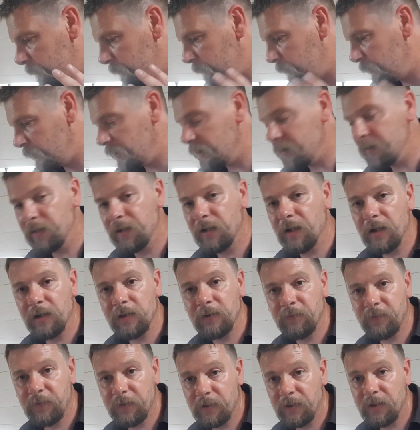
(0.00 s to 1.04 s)
but at the end
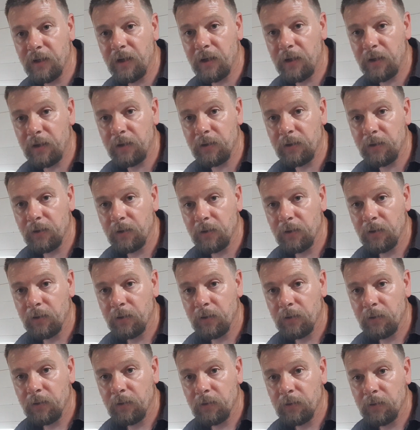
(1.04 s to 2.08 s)
of the day,
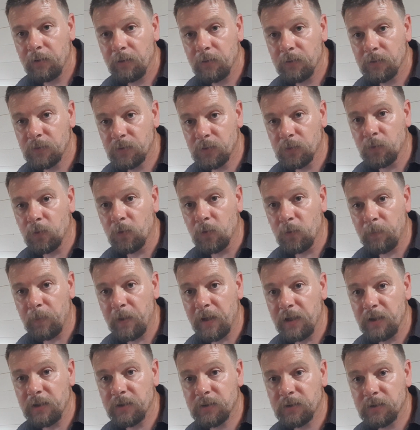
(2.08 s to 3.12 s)
Tor
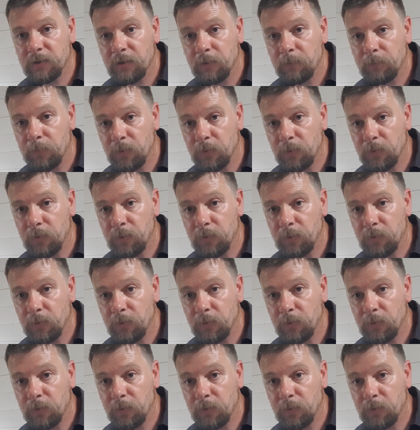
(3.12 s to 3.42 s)
Baits